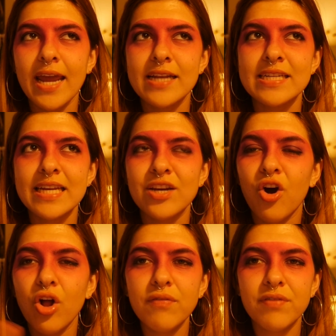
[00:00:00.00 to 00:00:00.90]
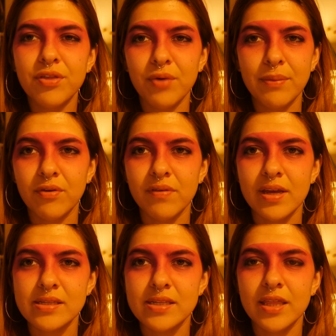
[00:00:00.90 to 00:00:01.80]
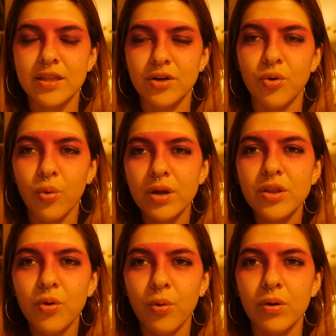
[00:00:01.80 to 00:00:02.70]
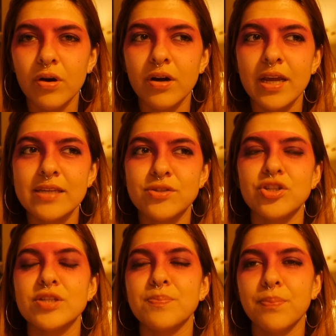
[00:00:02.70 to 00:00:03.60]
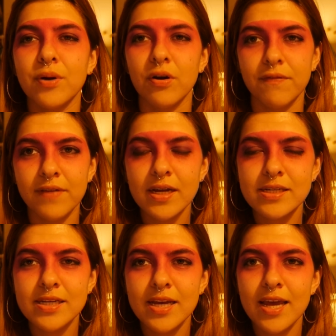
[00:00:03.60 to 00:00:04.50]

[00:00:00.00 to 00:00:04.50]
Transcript: And in all of the three movies, the gore and the horror is just perfect,